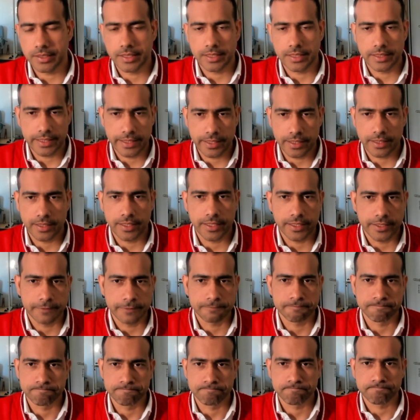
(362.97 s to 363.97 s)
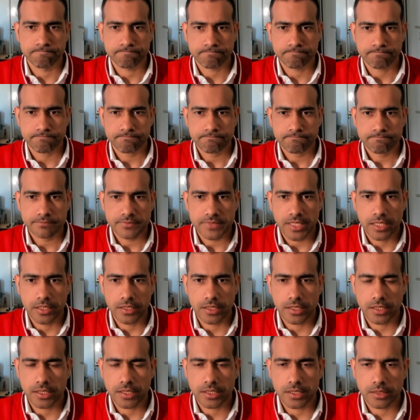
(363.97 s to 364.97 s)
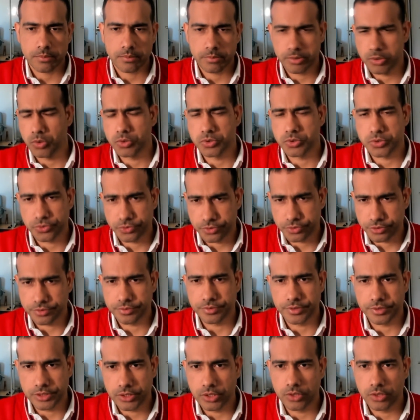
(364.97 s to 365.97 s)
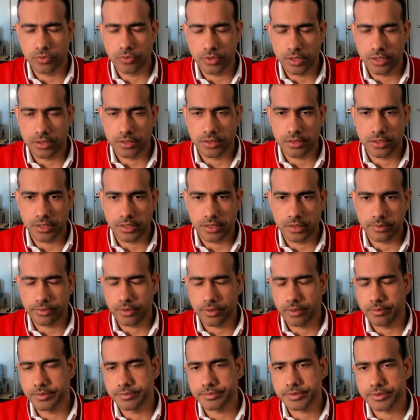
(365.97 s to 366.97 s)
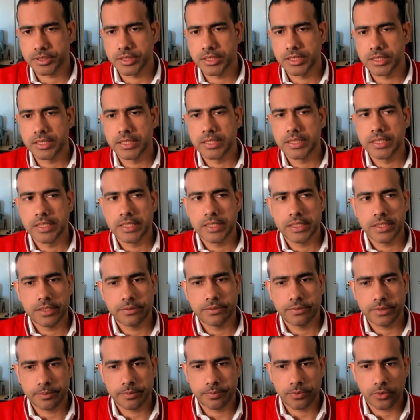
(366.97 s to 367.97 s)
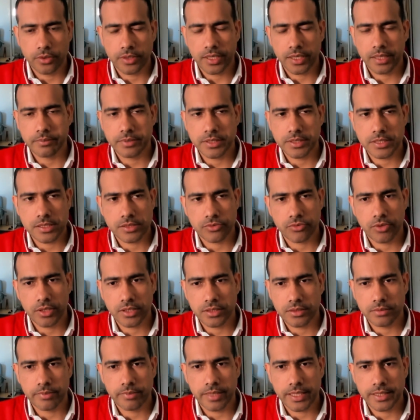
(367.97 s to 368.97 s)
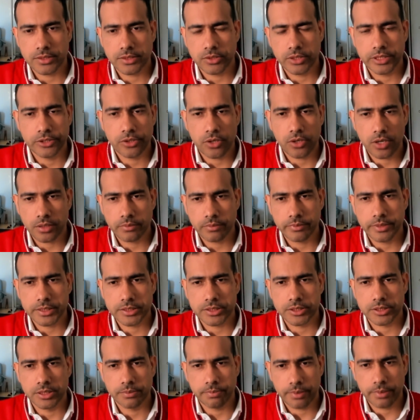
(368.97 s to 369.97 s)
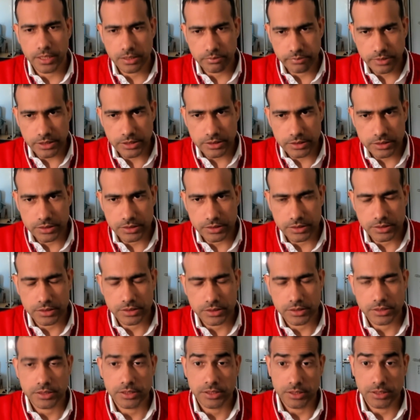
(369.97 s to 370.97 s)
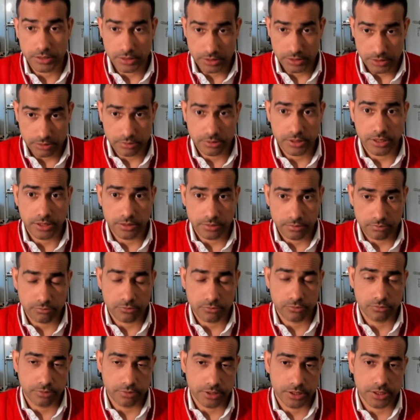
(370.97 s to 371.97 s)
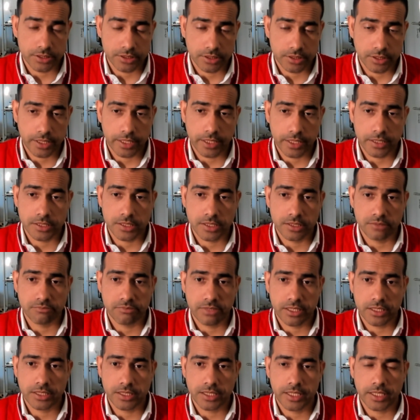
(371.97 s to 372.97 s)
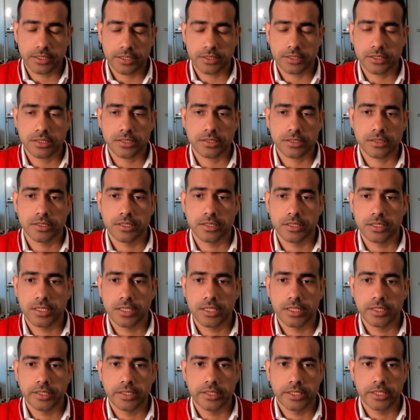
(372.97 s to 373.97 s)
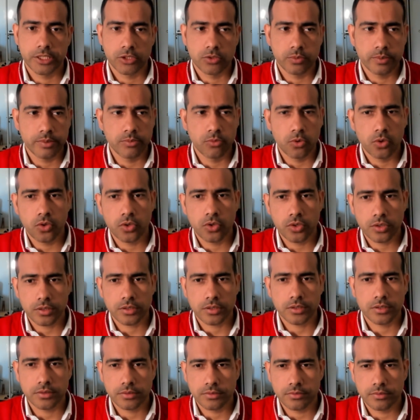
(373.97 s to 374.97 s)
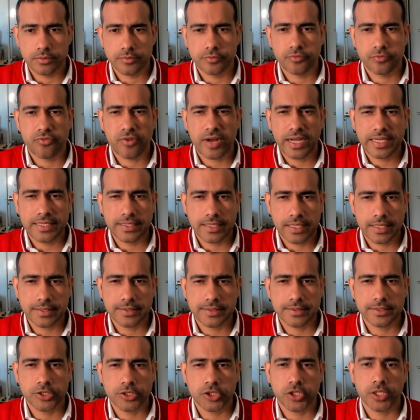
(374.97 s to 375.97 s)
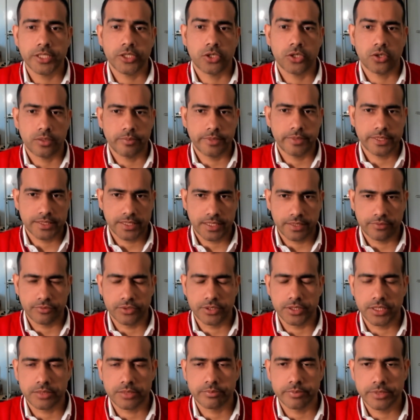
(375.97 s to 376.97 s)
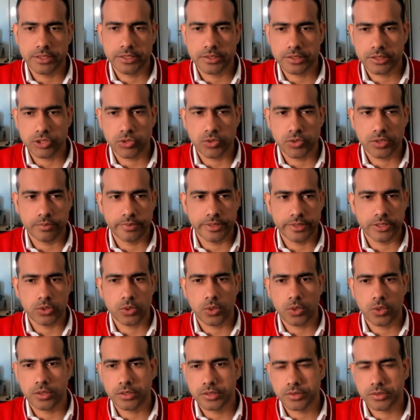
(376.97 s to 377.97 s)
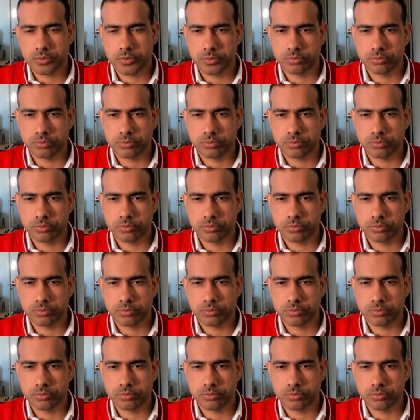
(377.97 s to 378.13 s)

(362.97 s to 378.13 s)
and AI, but also the real world problems. If a program is run by the economics department, which is the case in many cases, it will be more financial economics heavy. That means you will be taught,